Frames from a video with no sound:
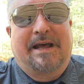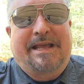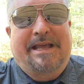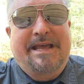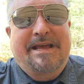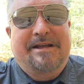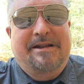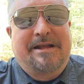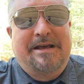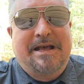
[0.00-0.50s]
I
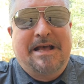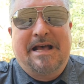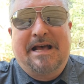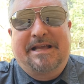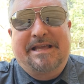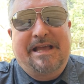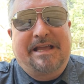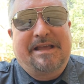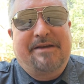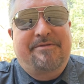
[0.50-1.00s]
can't
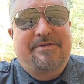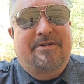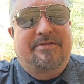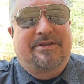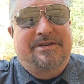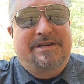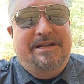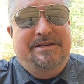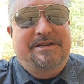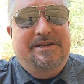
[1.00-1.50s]
give you all
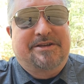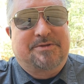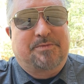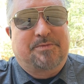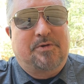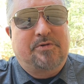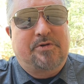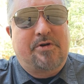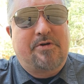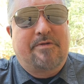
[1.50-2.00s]
the details.
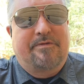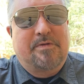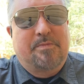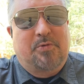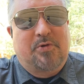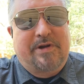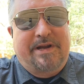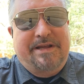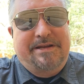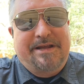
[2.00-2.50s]
We'll go over
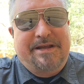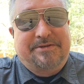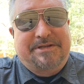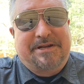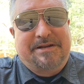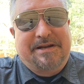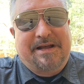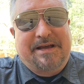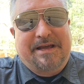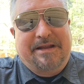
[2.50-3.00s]
more details
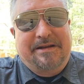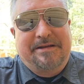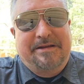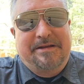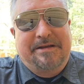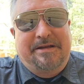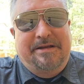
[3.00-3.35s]
tonight.